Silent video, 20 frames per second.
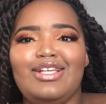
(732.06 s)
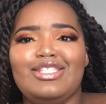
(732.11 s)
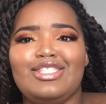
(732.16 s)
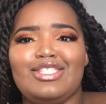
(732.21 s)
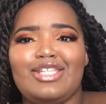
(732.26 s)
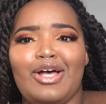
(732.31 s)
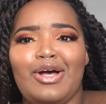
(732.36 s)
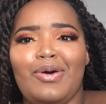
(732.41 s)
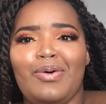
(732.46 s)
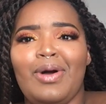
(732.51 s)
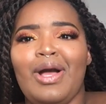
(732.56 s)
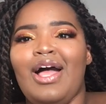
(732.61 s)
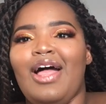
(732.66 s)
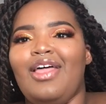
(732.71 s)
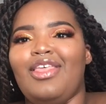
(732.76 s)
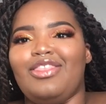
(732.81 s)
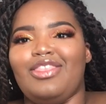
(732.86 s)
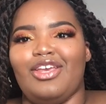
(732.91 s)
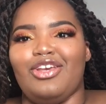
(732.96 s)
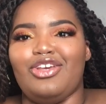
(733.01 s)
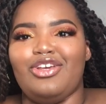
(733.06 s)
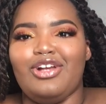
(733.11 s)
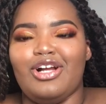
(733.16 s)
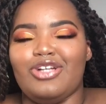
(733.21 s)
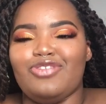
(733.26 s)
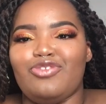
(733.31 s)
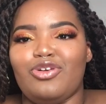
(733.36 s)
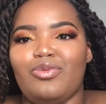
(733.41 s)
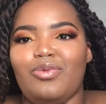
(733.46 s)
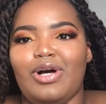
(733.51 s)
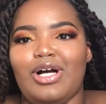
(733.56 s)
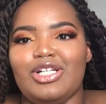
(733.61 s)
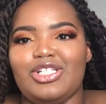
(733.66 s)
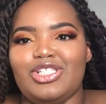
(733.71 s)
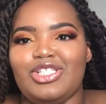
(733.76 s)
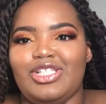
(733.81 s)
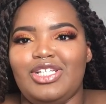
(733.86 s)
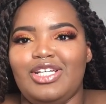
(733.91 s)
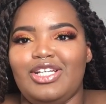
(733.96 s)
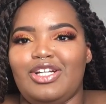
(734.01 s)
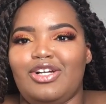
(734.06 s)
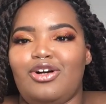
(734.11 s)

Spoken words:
So thank you guys for watching.